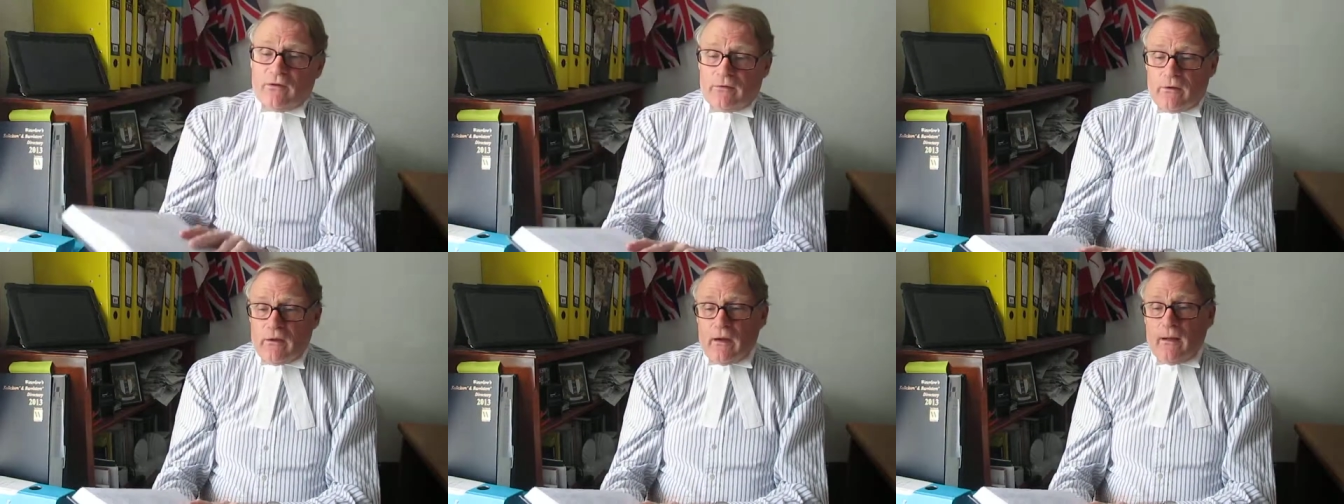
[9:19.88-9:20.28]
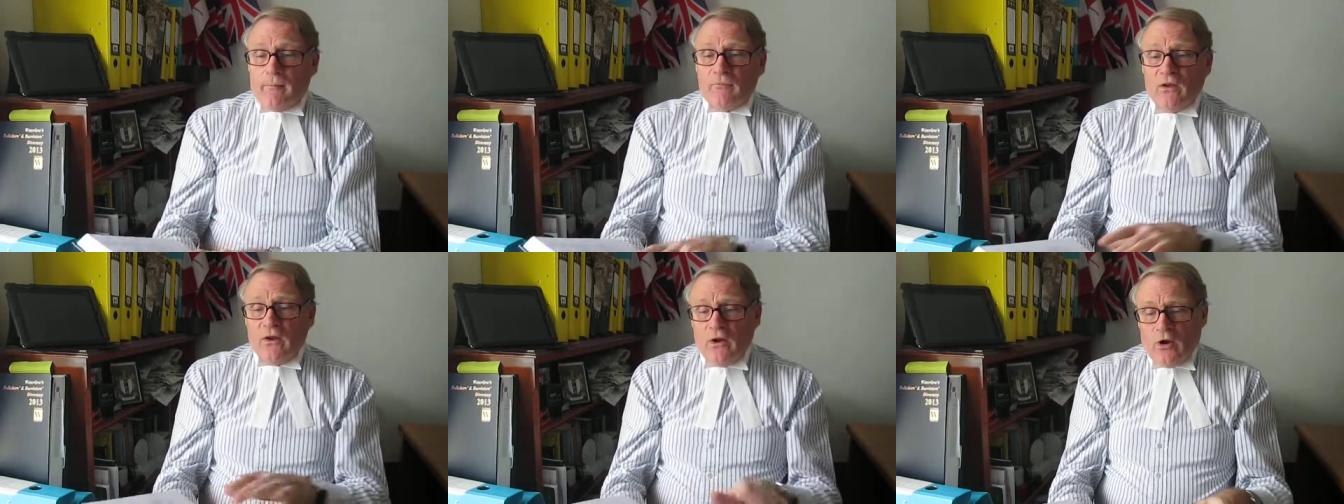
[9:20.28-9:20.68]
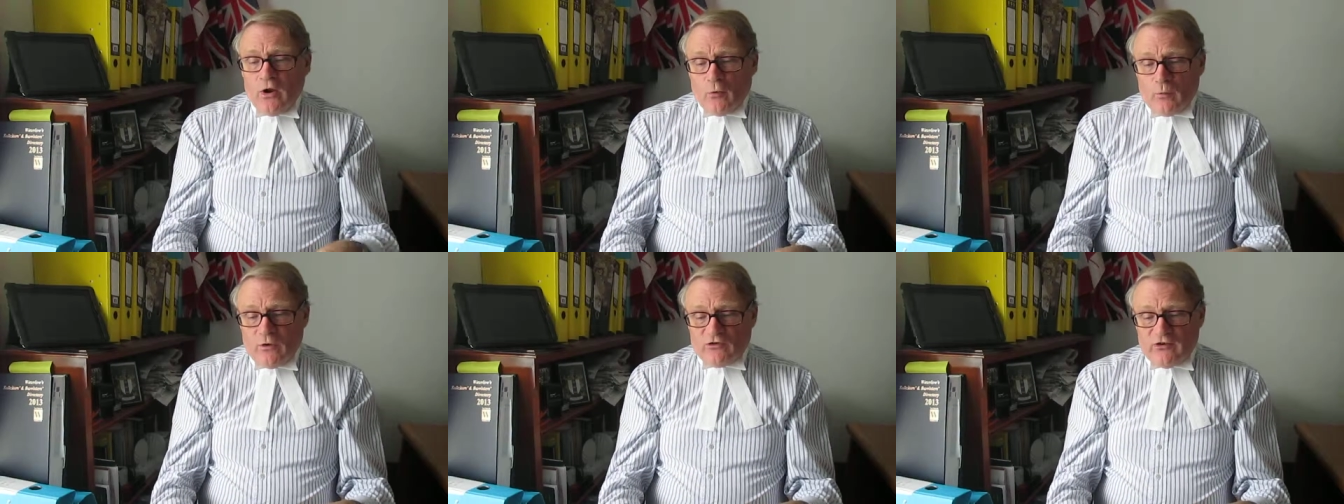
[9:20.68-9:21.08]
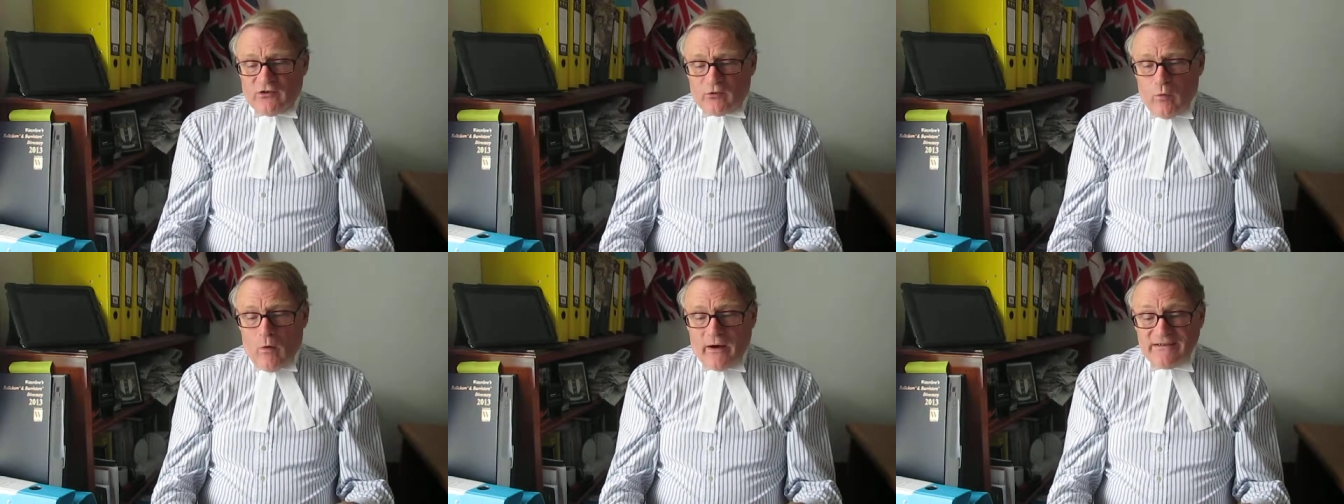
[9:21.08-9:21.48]
there, which is
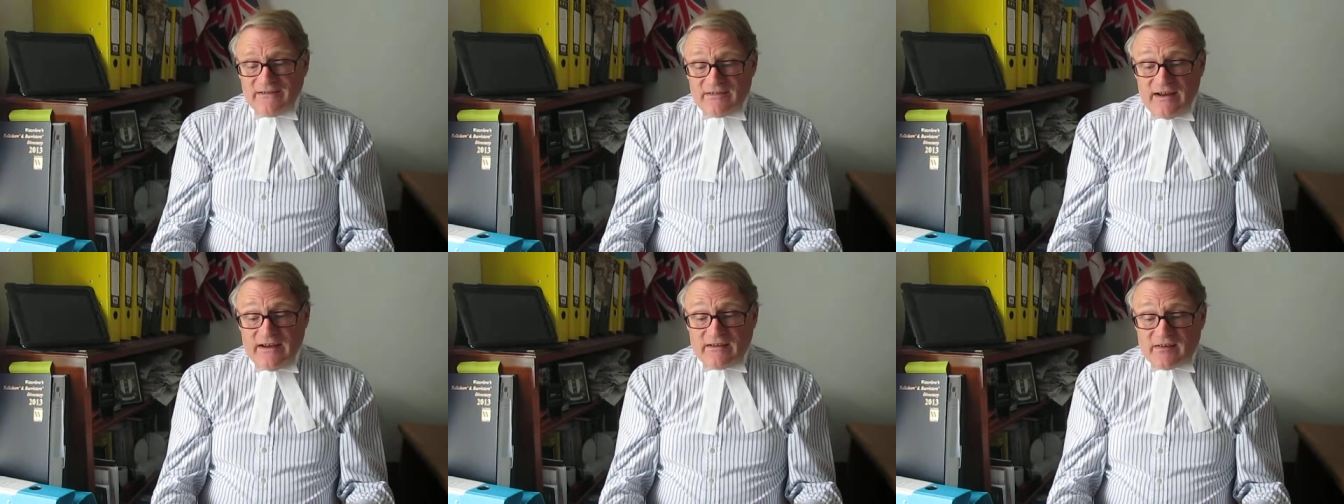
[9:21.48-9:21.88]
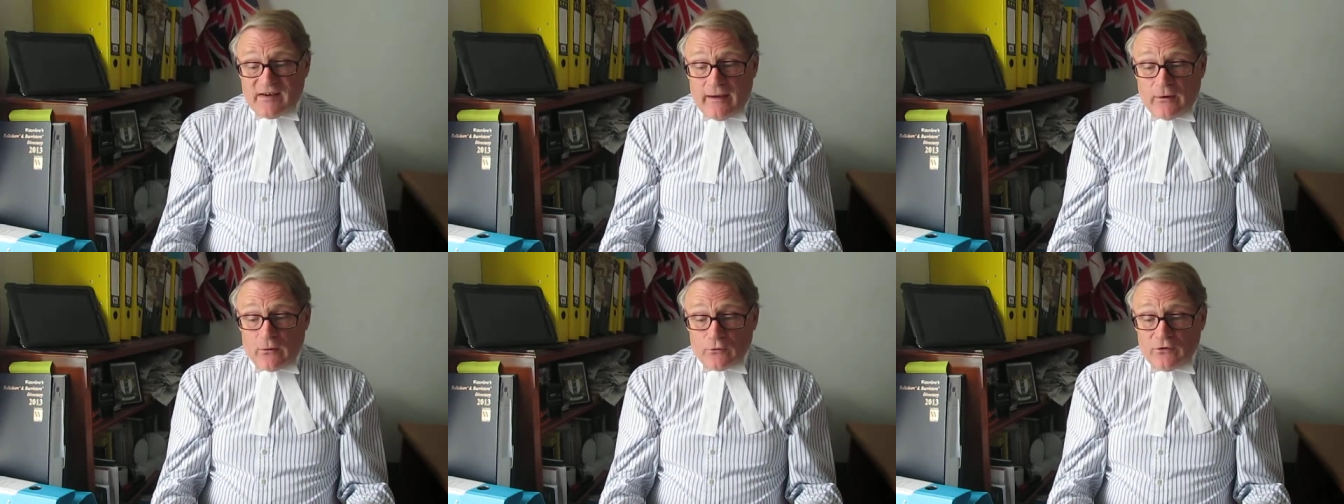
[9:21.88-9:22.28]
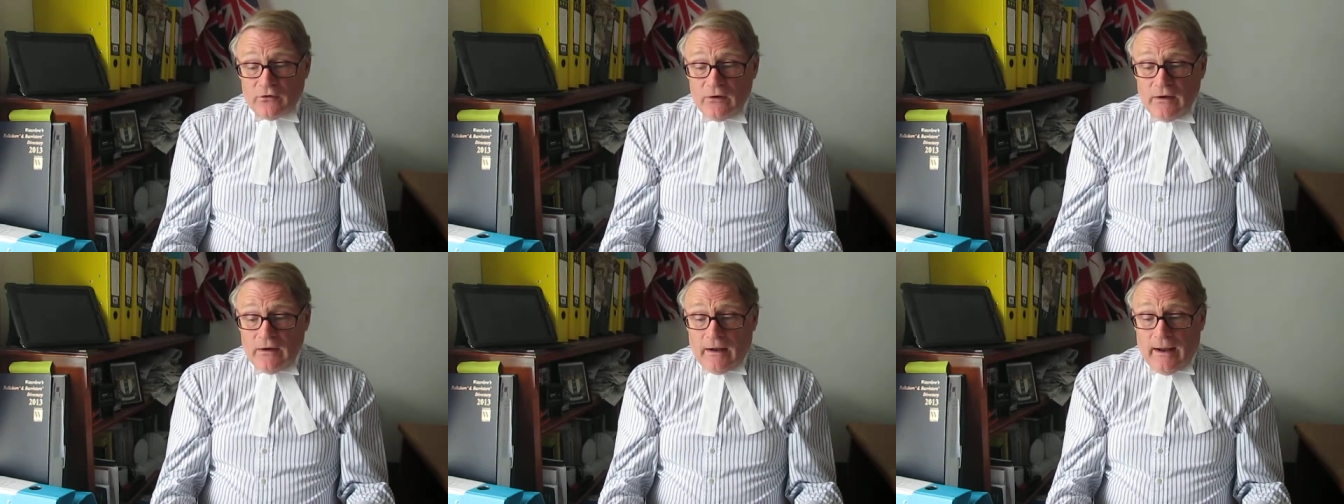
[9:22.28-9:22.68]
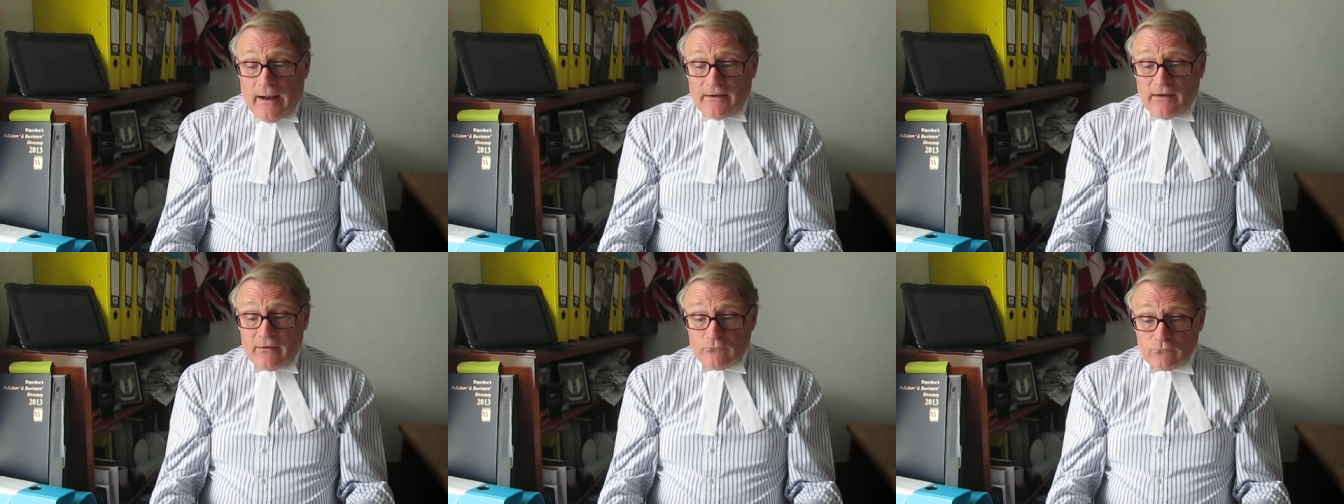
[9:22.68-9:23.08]
quite detailed,
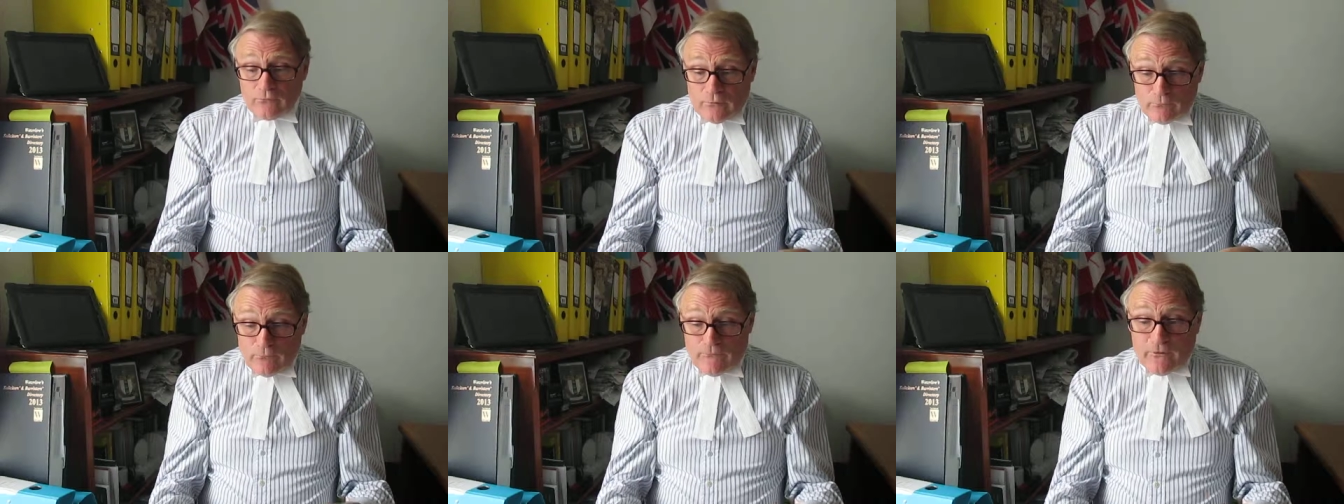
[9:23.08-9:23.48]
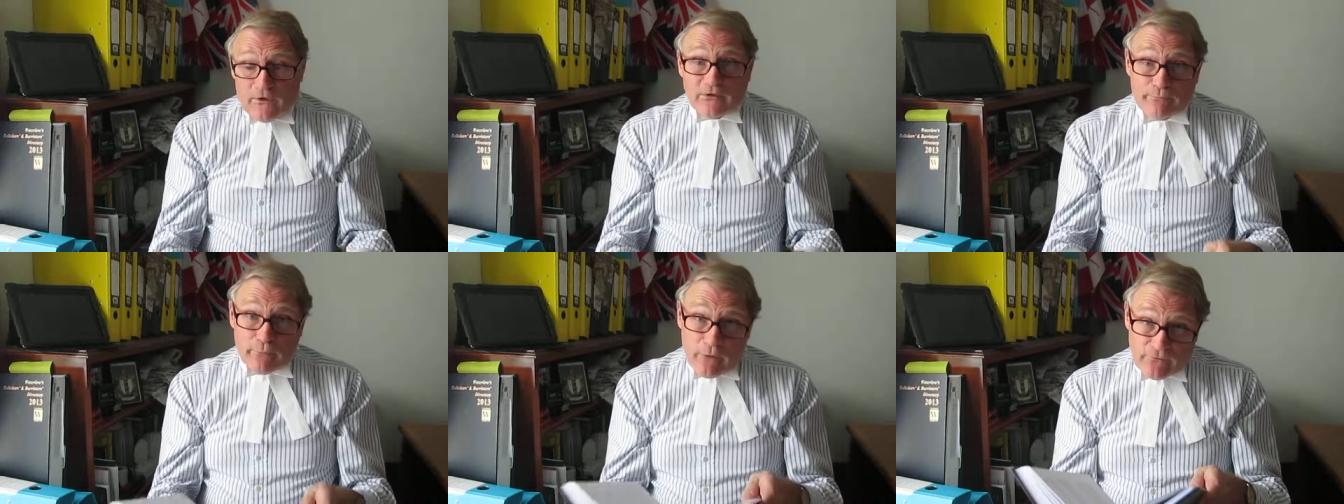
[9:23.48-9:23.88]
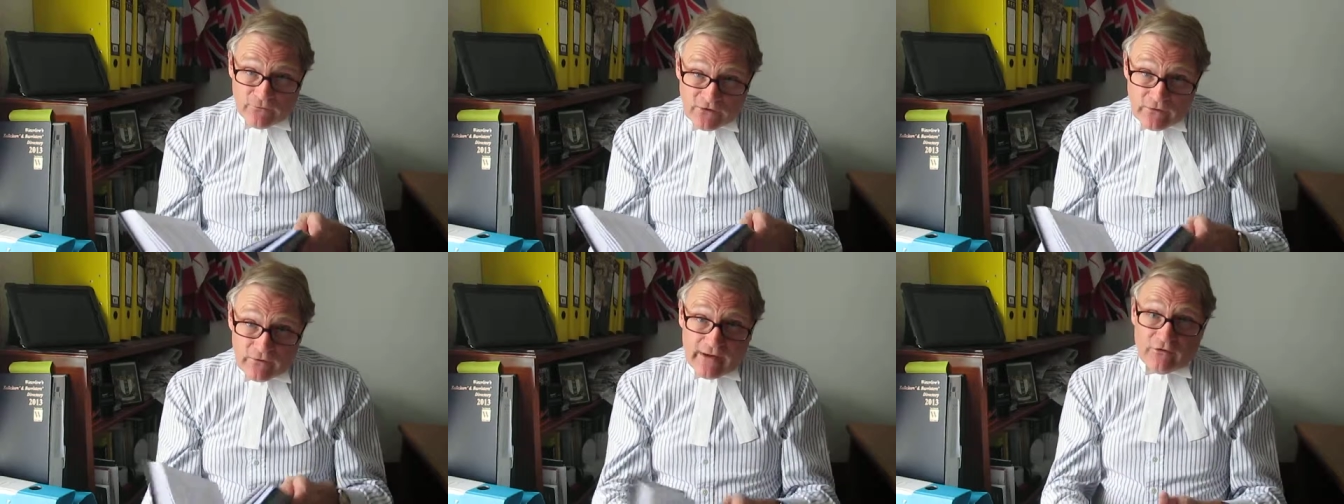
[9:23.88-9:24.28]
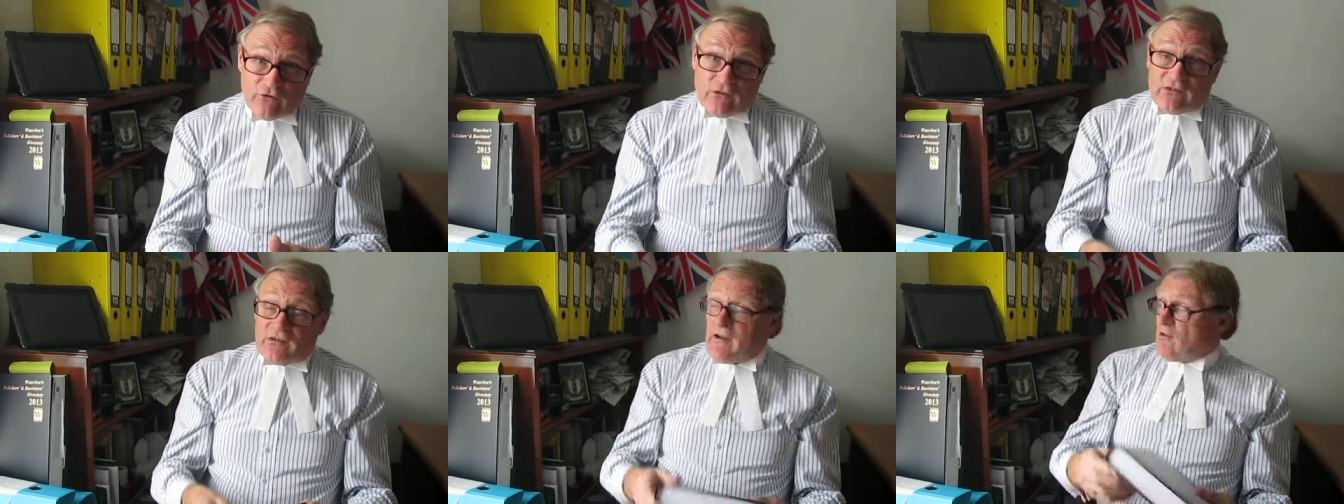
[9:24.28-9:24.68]
and it refers both to the
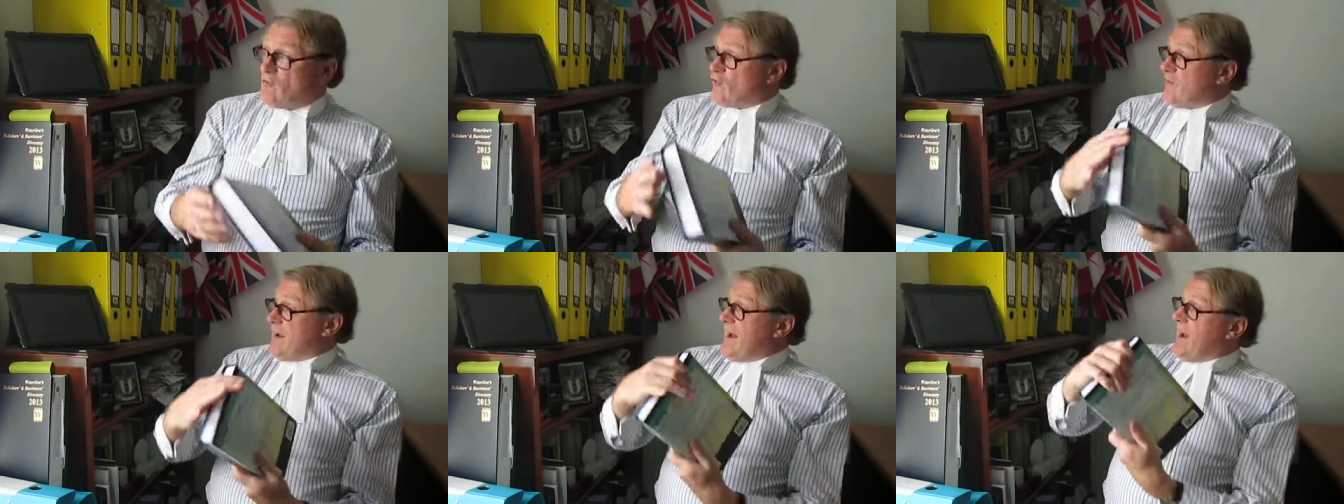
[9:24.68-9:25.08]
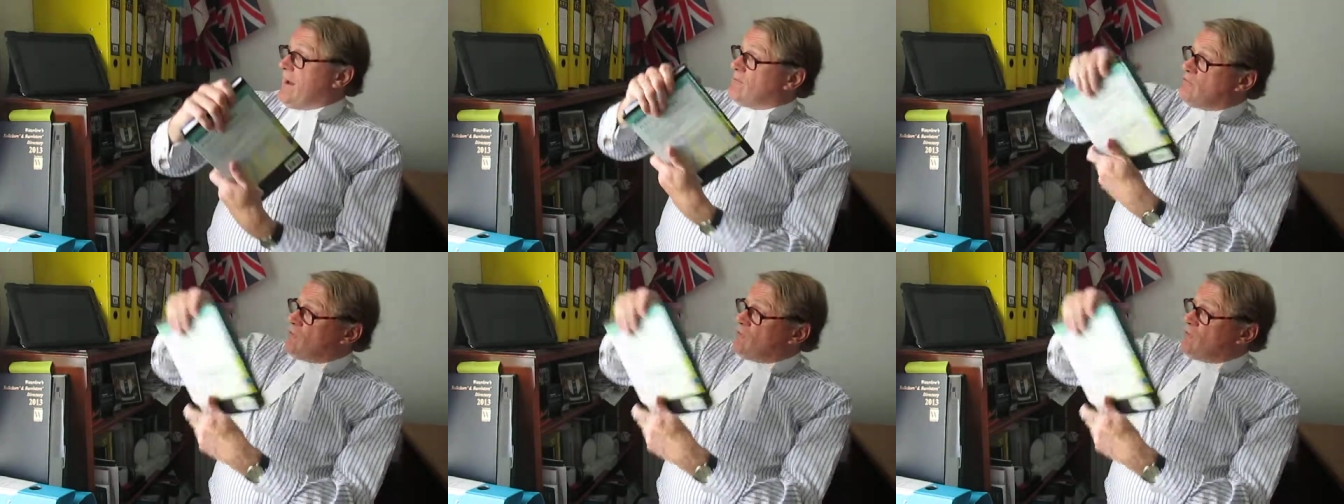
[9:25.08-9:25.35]
legislation and